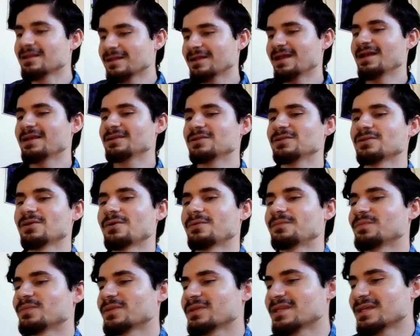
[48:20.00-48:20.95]
you know,
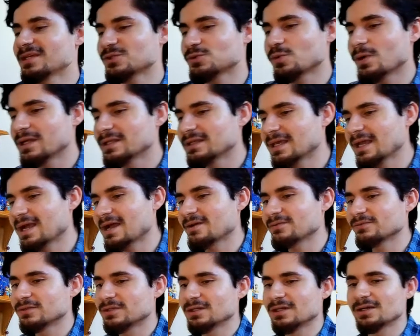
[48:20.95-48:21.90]
that's why they have
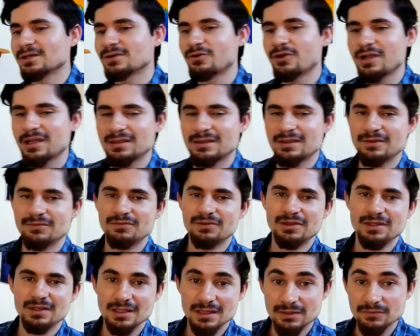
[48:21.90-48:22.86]
the creativity
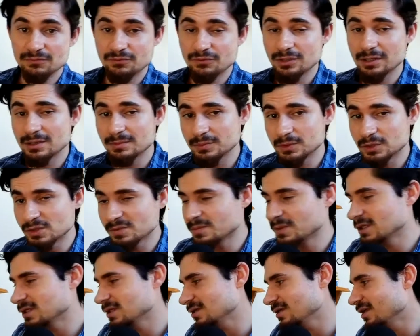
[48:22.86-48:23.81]
and the freedom to
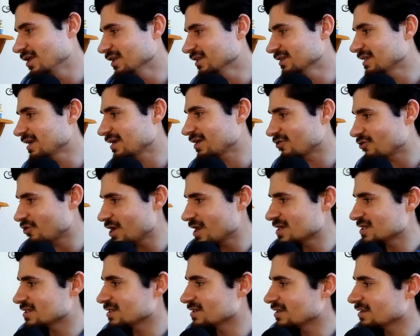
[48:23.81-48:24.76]
be that crazy
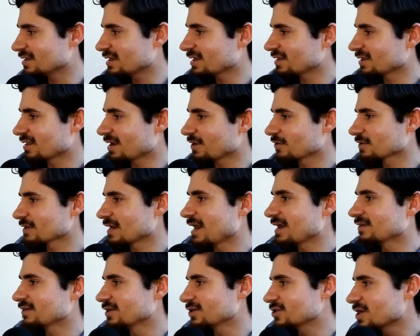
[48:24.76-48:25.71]
and that
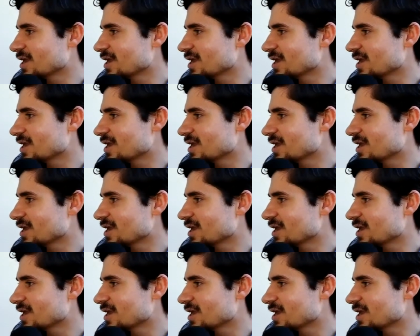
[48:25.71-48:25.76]
outlandish.